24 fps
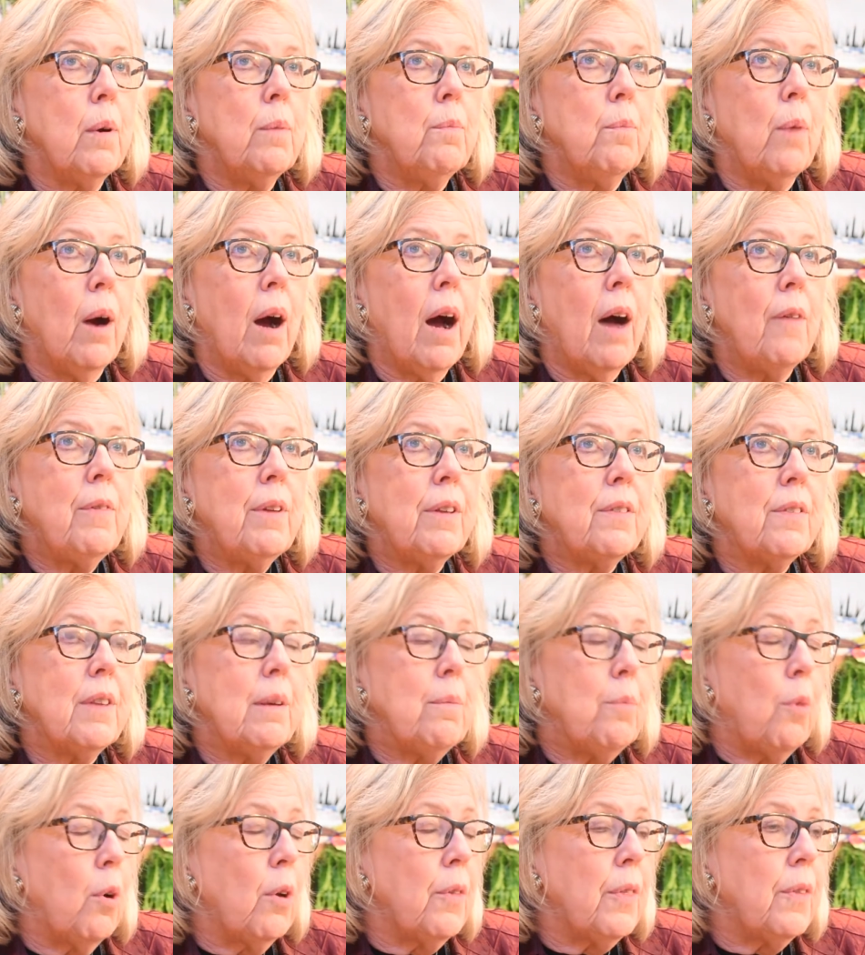obviously
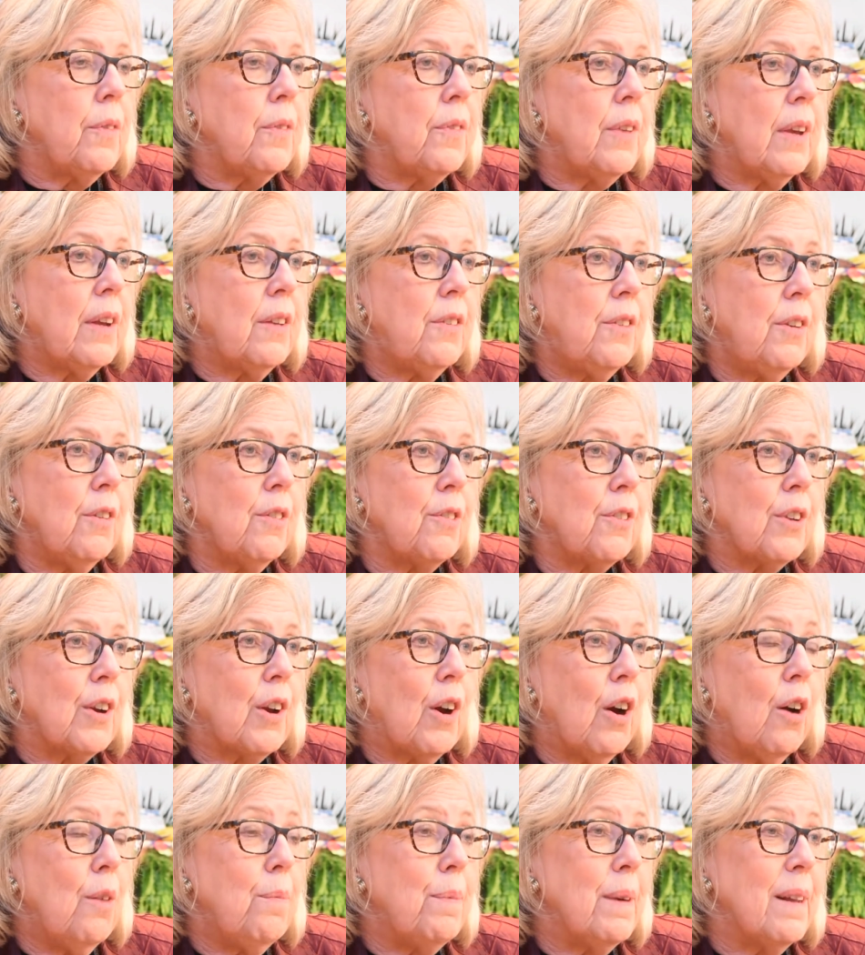more than 6 years
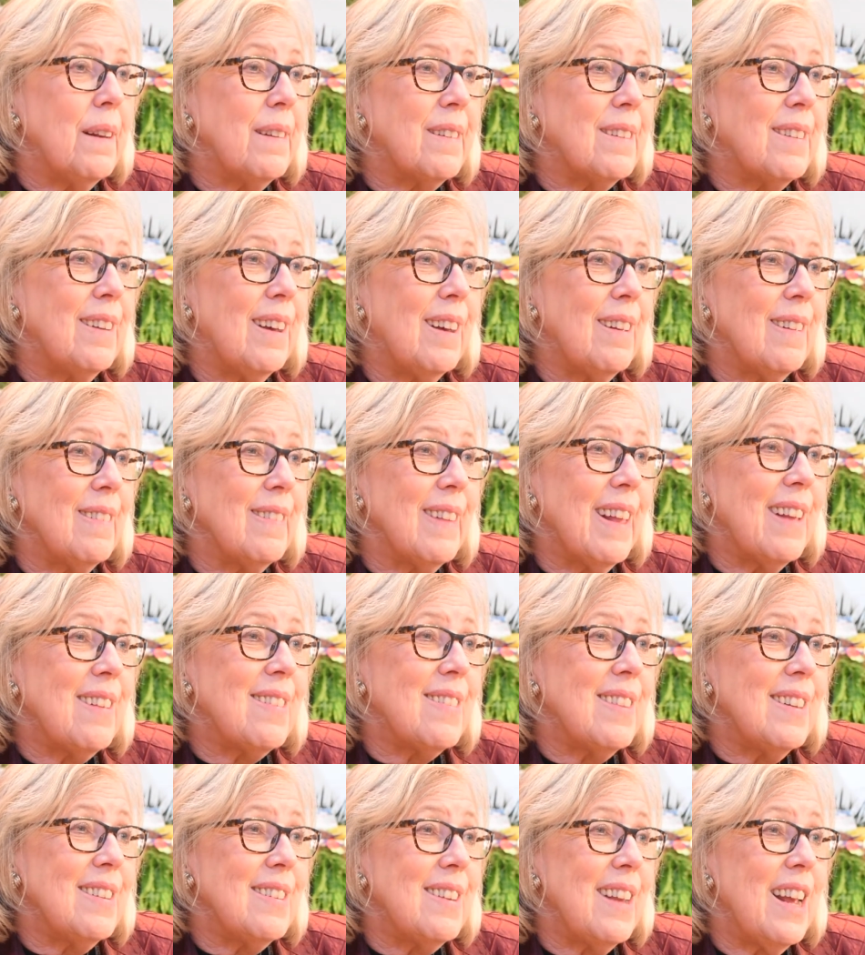ago, but less than
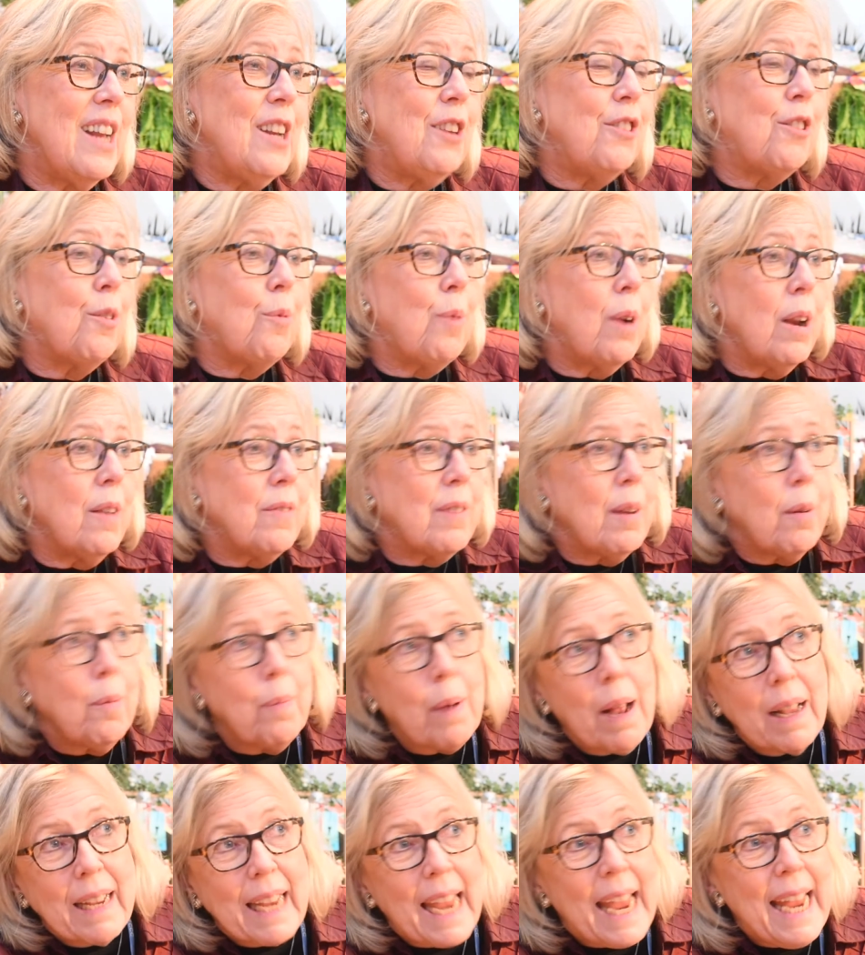10, so we're about
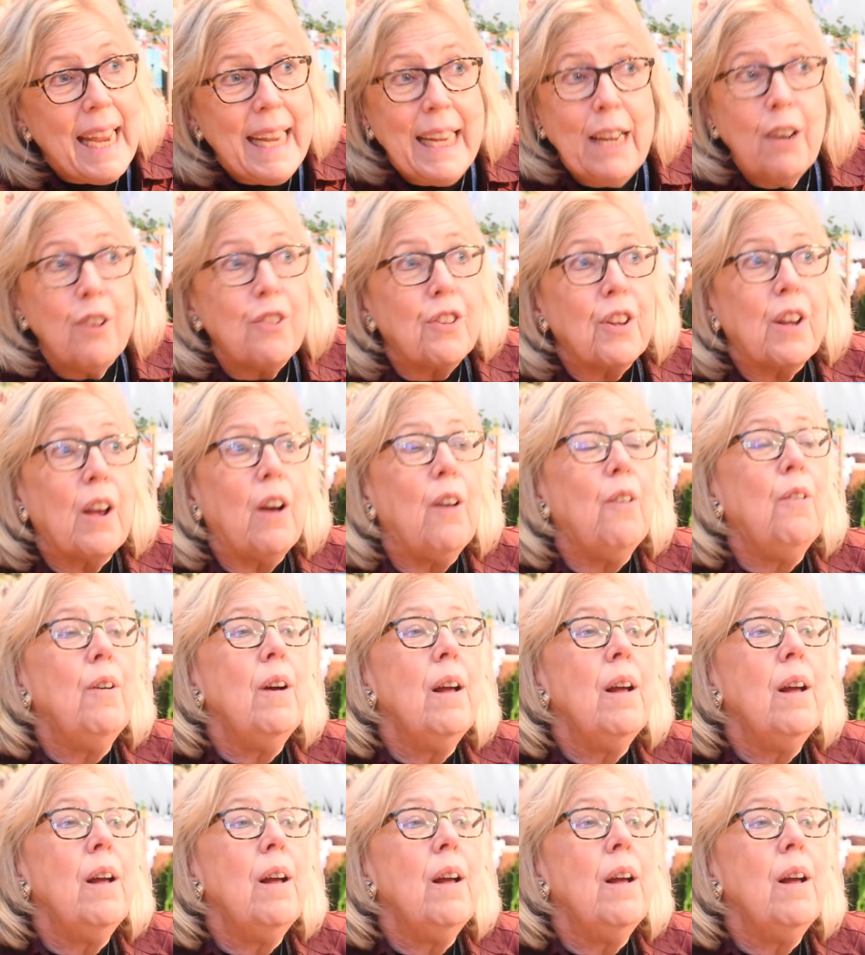8 years ago.